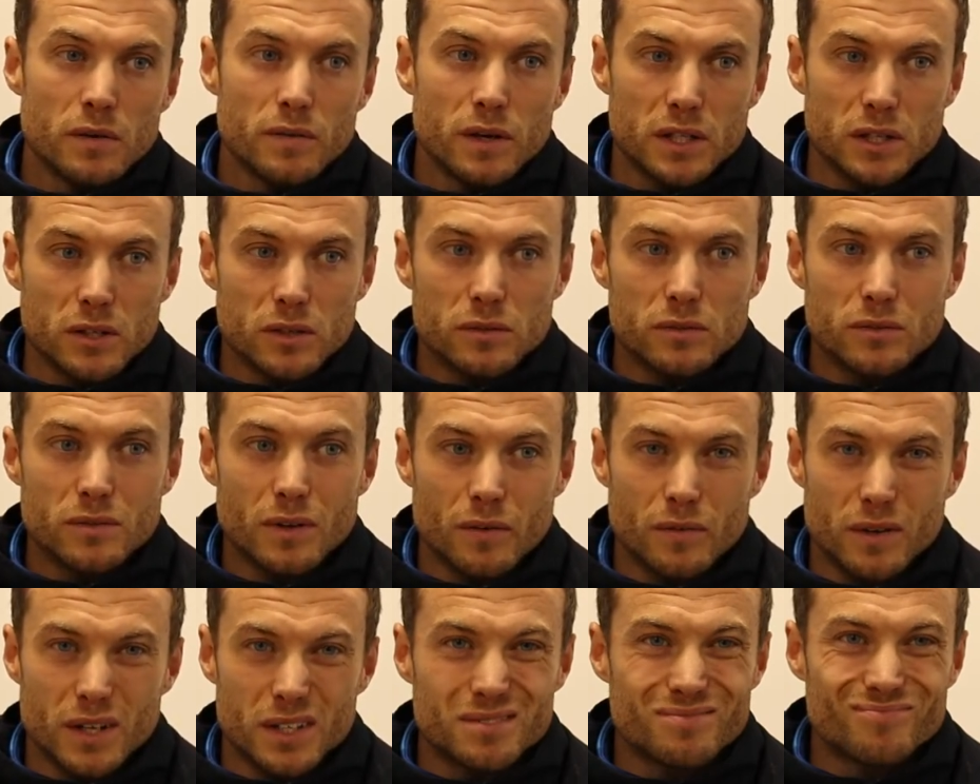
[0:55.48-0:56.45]
I've
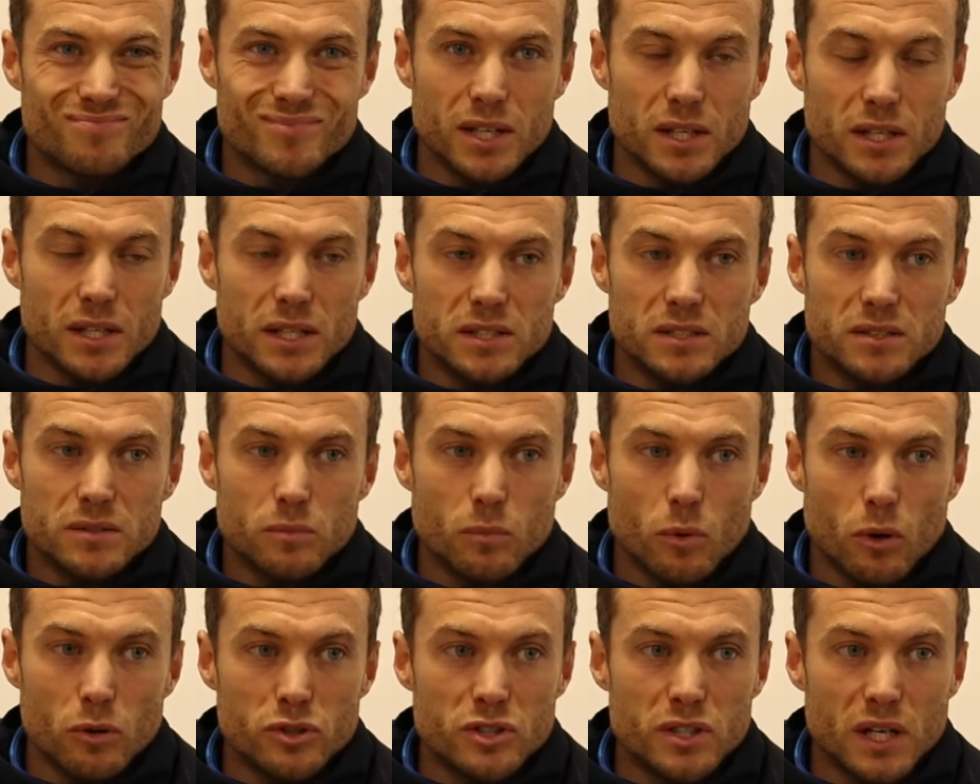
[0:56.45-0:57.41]
had at least
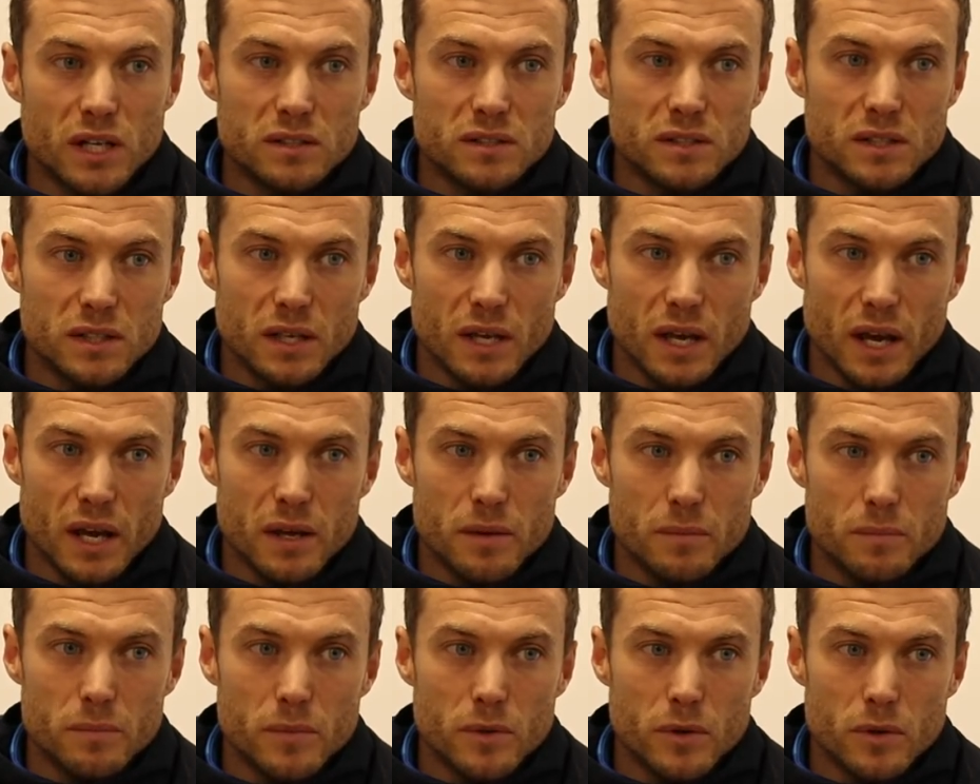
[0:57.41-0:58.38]
one chance in a
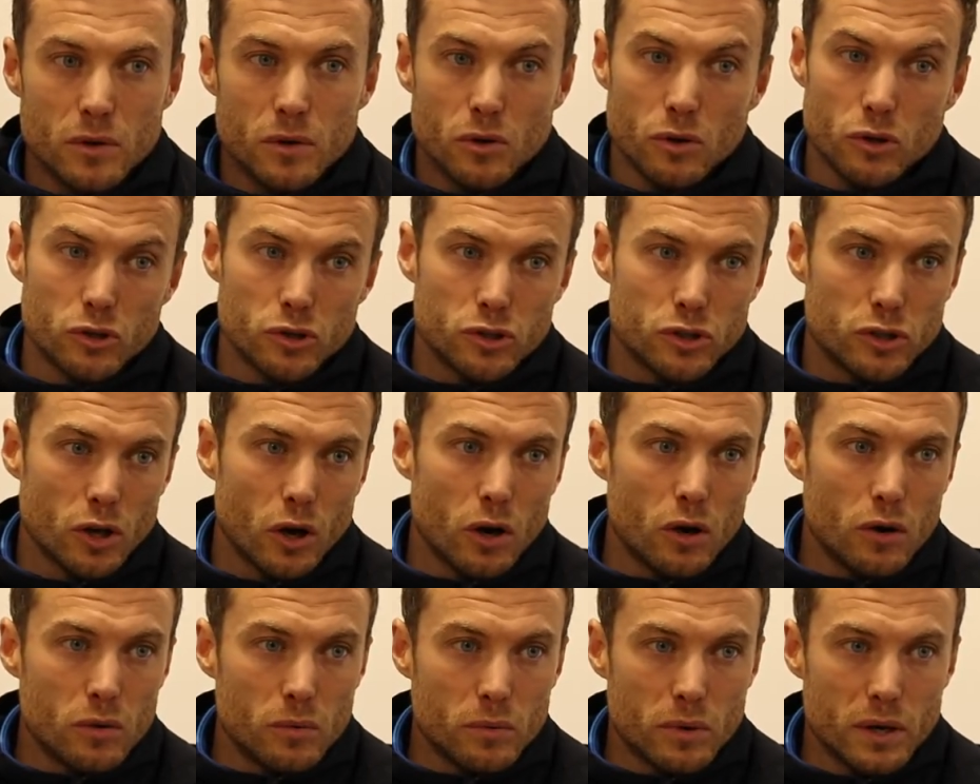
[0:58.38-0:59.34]
game, or a shot,
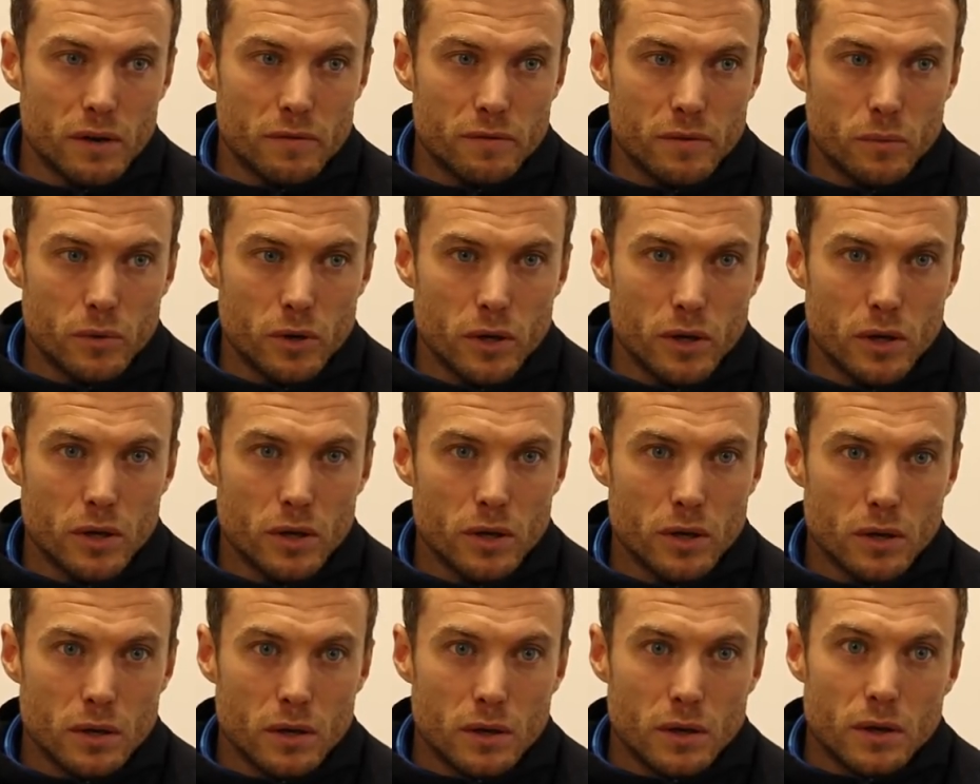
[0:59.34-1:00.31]
or whatever, where
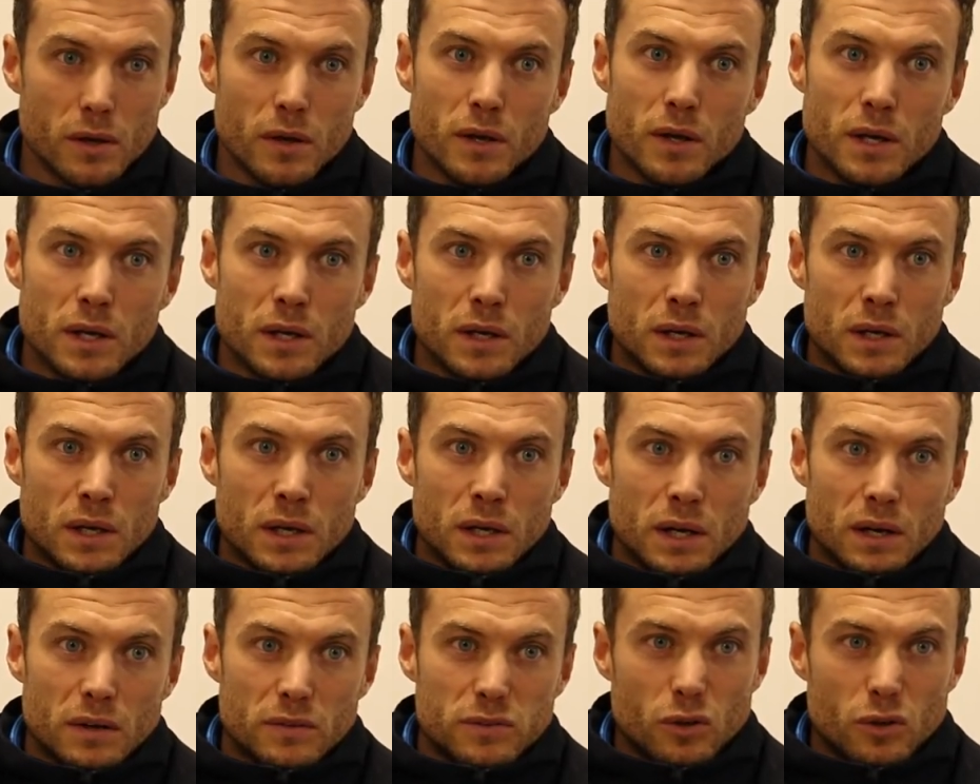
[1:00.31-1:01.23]
I've